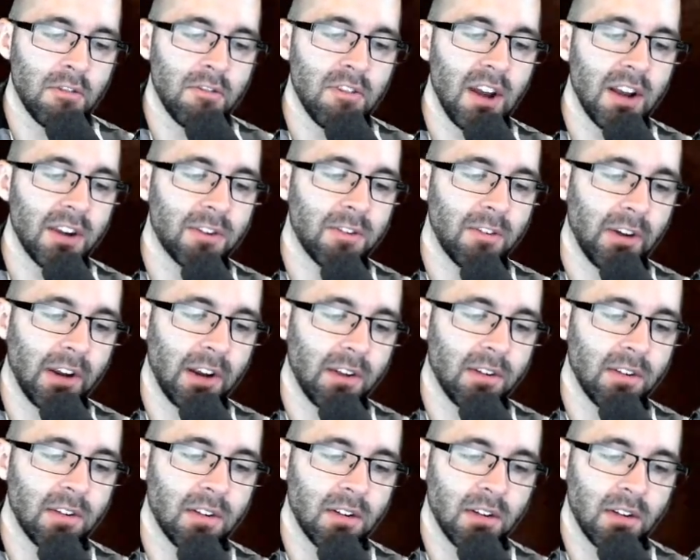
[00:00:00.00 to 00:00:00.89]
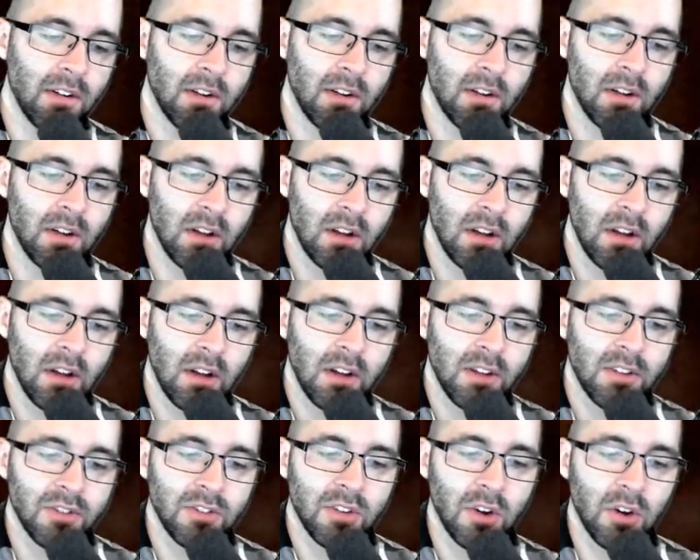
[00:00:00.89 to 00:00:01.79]
factoring.
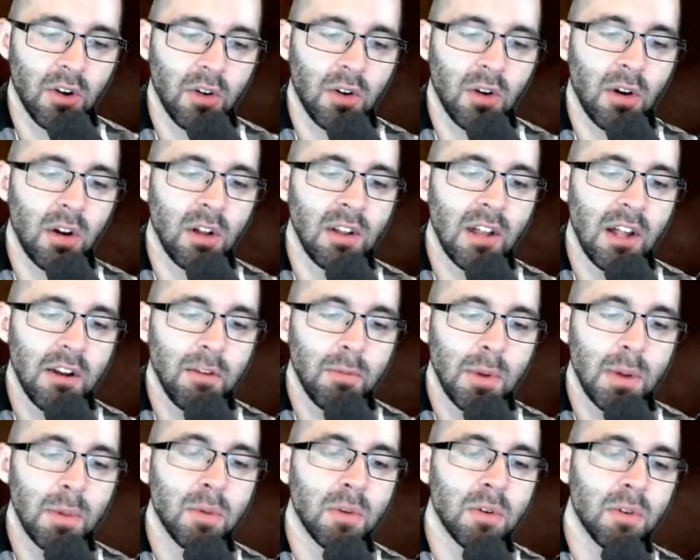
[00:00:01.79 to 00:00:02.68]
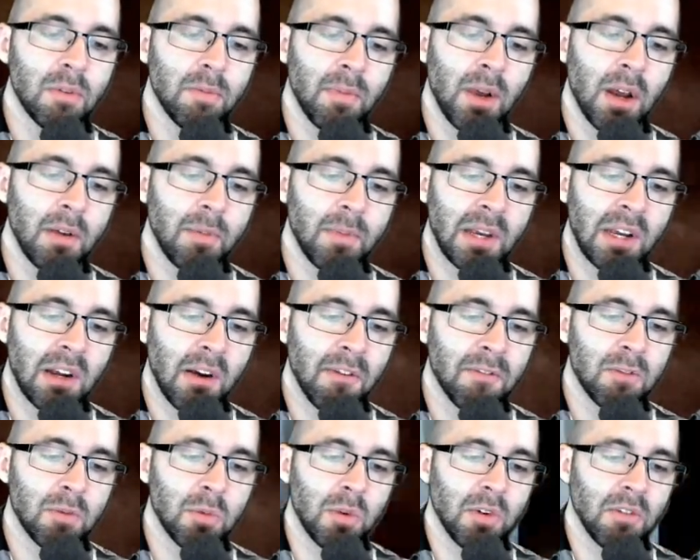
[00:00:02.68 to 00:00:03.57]
So a lot of people might be
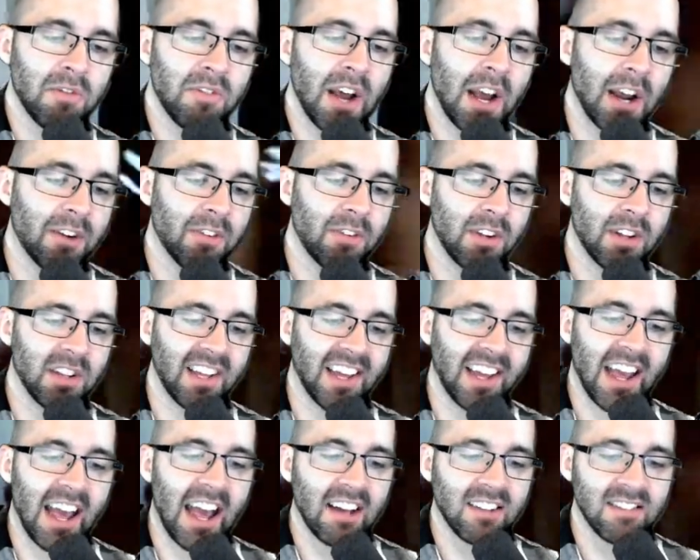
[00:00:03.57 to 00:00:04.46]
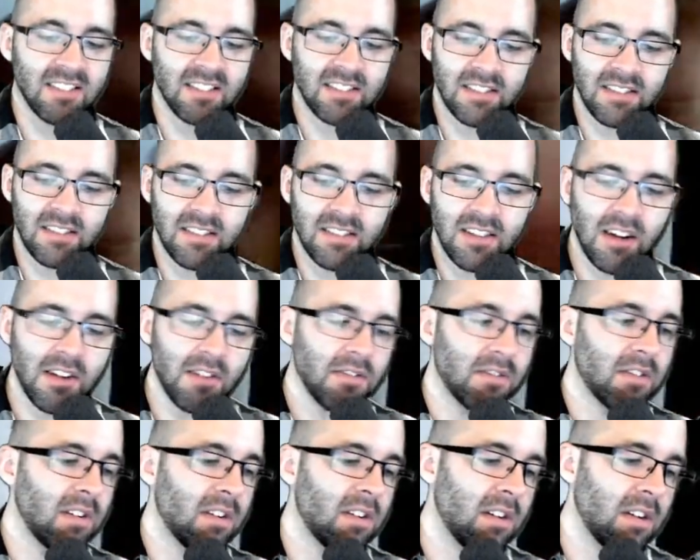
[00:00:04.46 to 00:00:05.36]
comfortable factoring like x's and
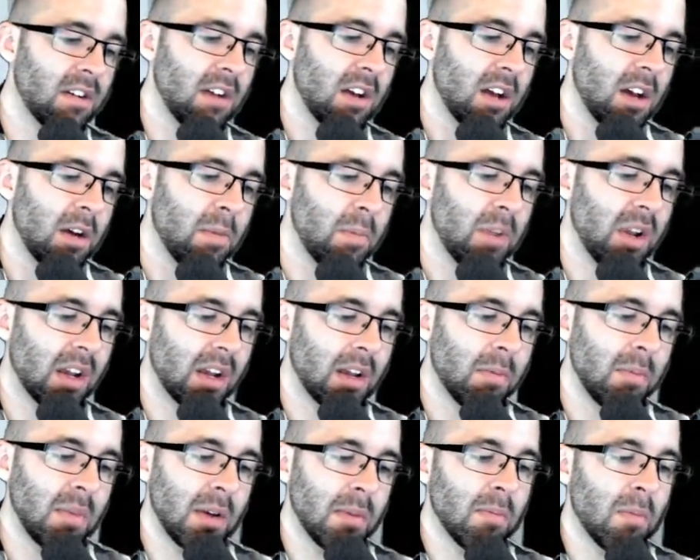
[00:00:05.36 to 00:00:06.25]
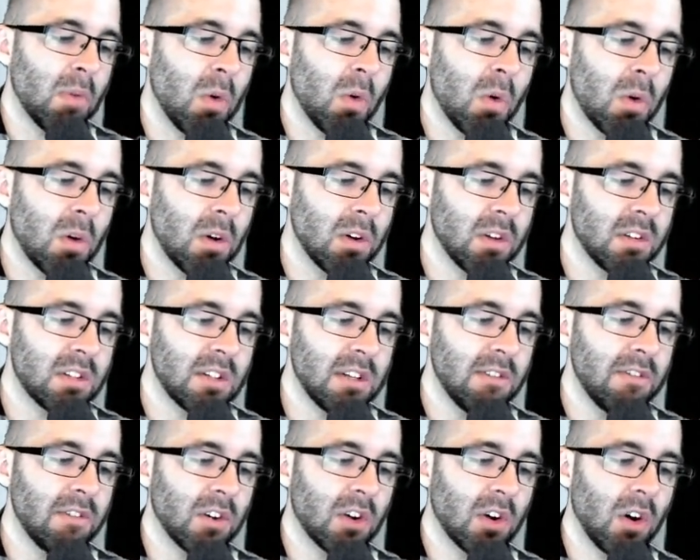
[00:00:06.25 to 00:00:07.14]
stuff, but it can be more
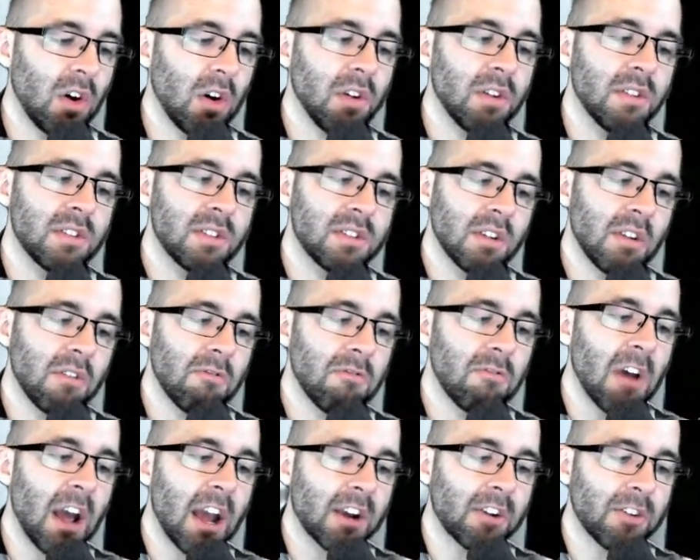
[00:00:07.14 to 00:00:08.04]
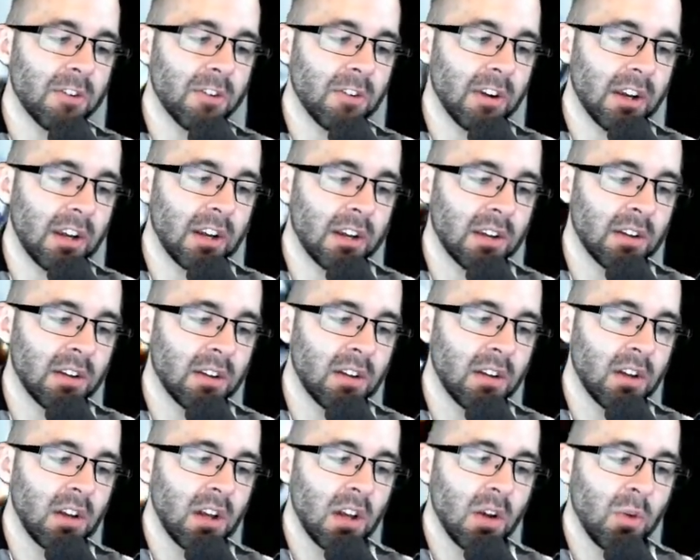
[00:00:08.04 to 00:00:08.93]
difficult factoring
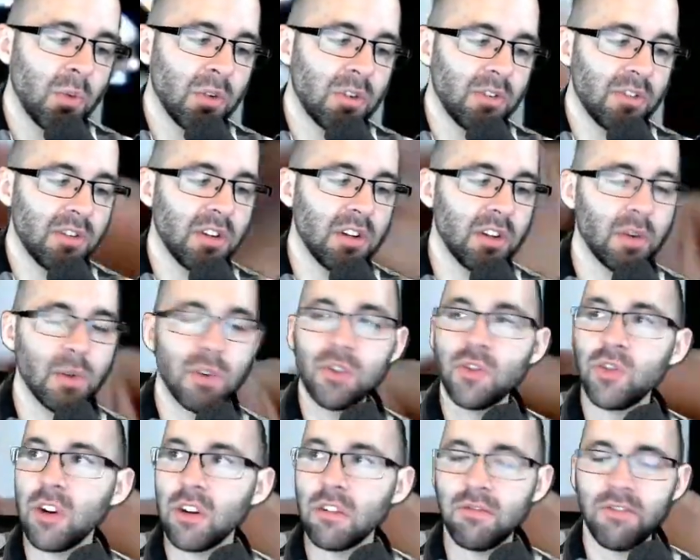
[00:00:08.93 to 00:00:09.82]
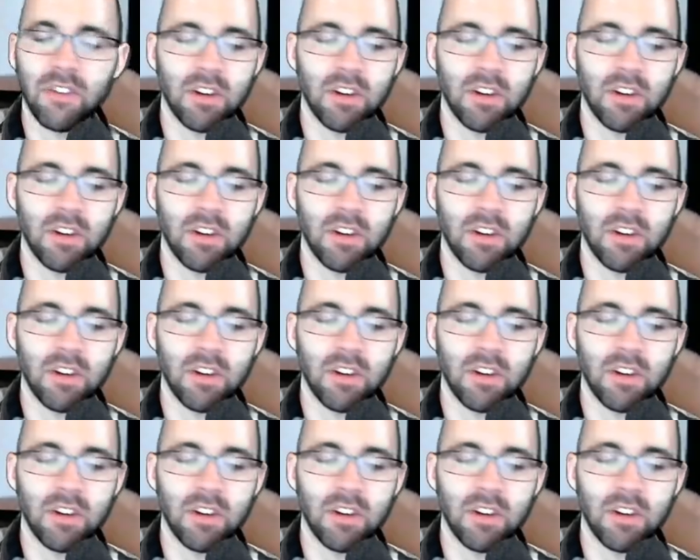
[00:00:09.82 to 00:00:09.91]
when you're dealing with trig